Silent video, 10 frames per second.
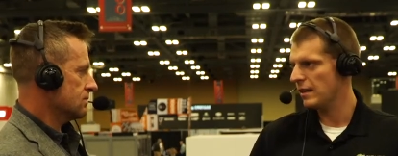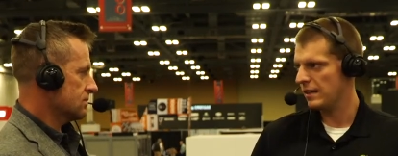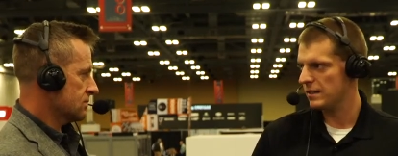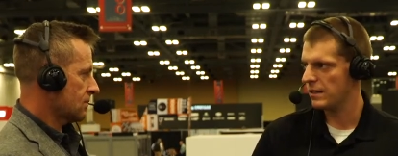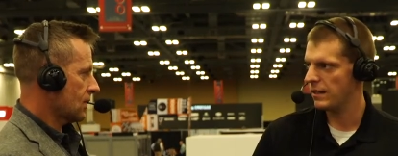
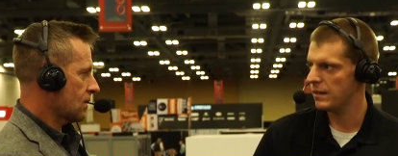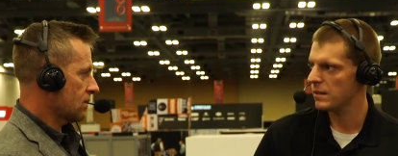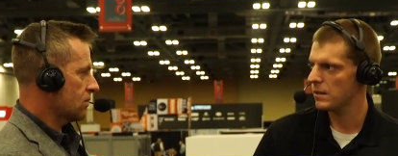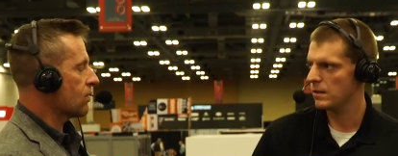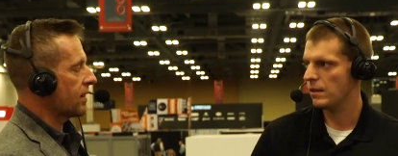Speaker 1: night
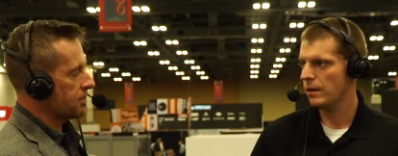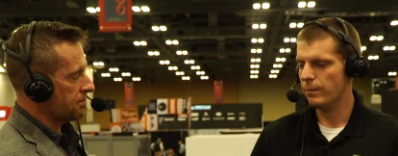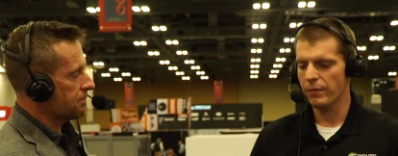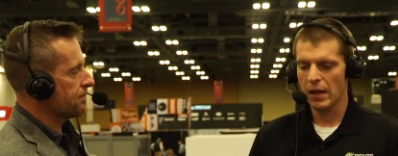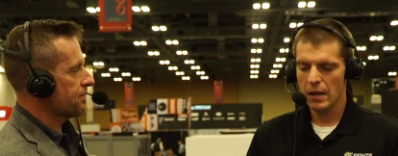sights. Right.
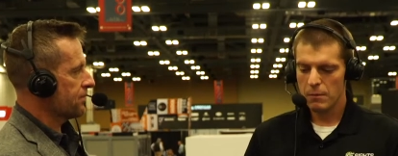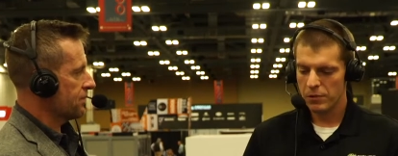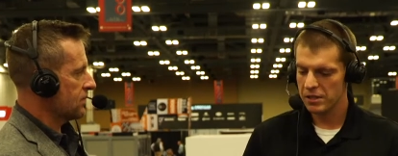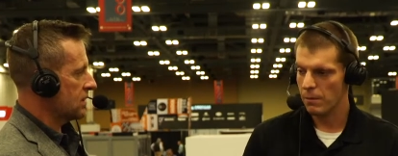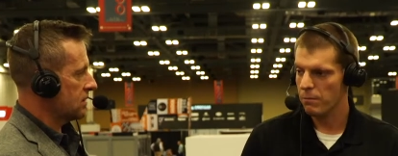
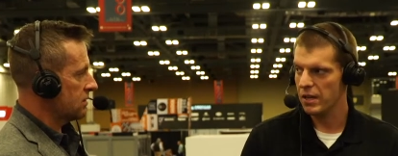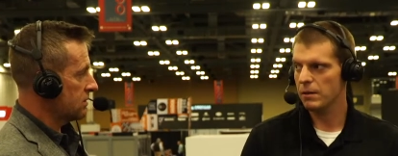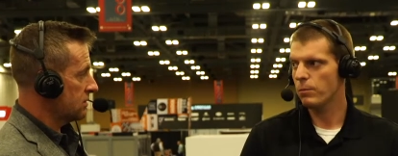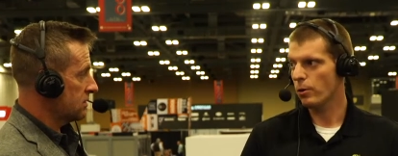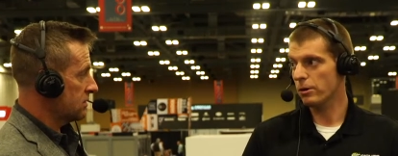Plays a
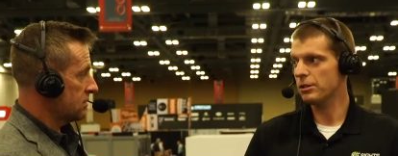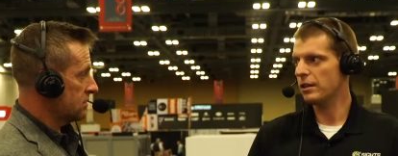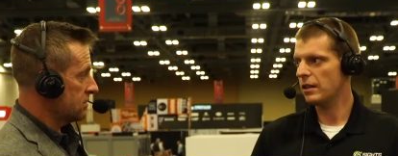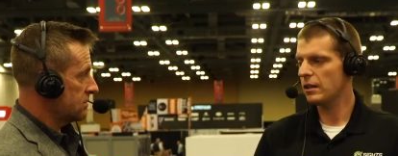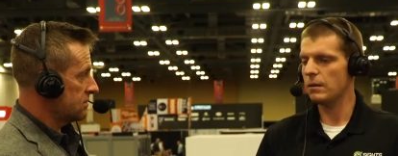big portion
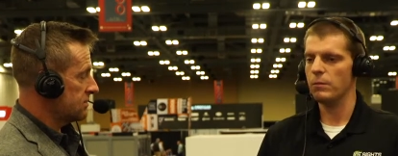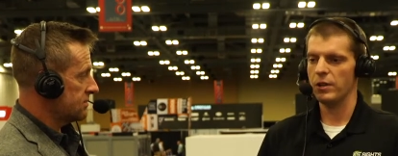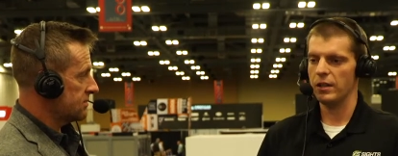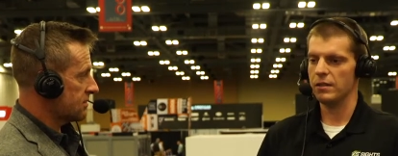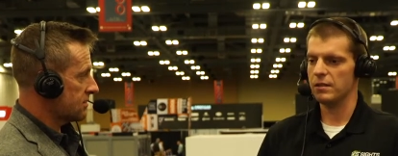in it,
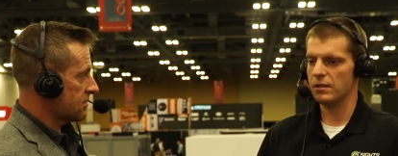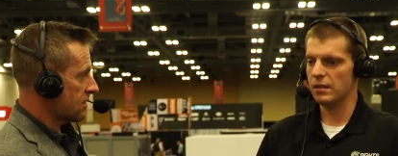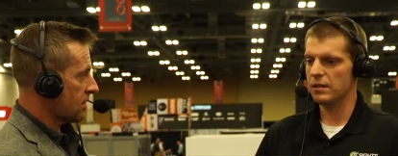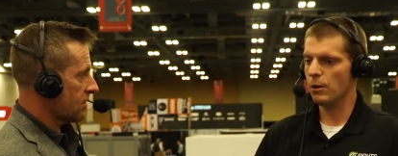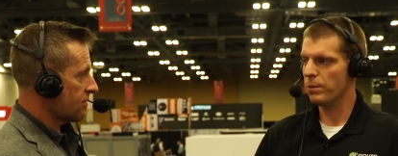but it's
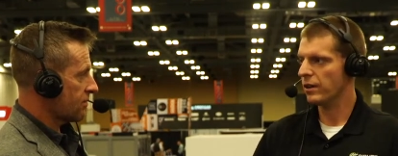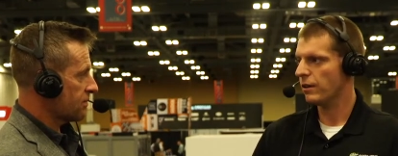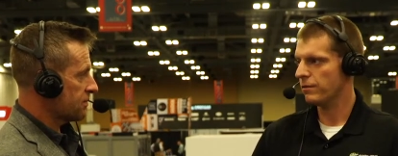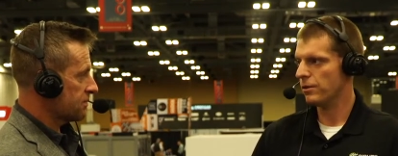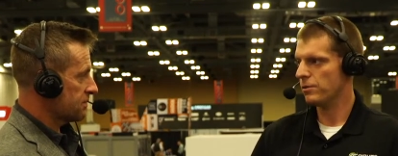helping
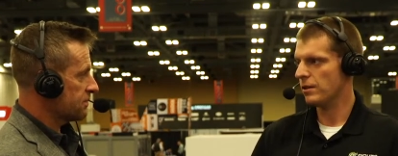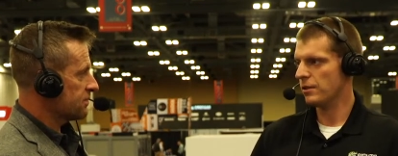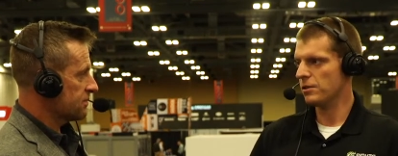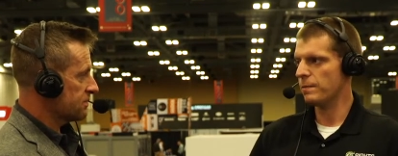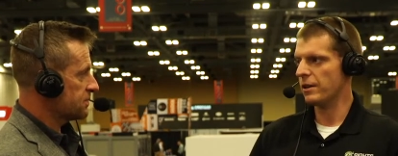cover those
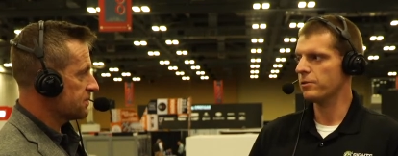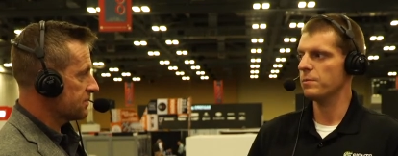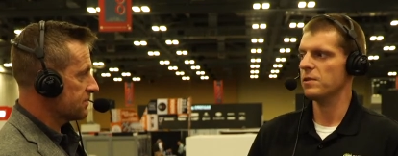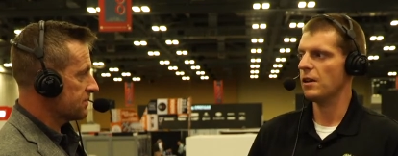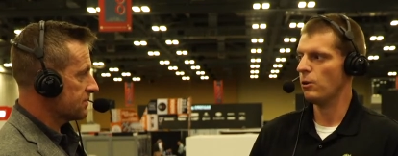other
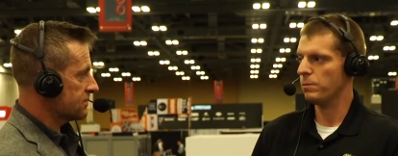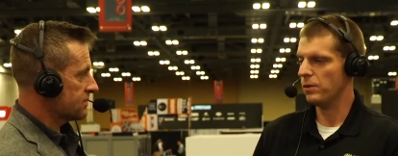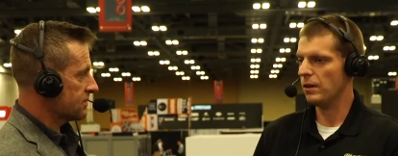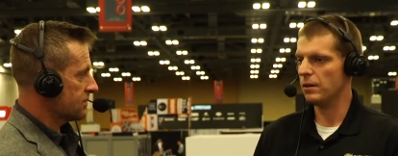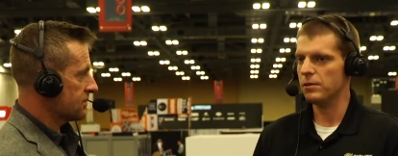spectrums to help
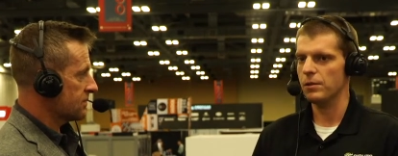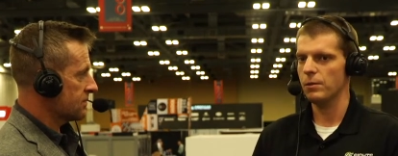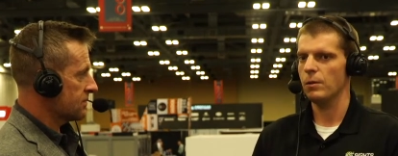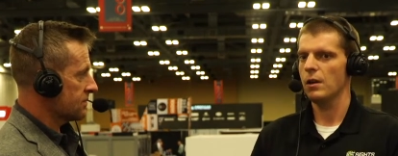you out too.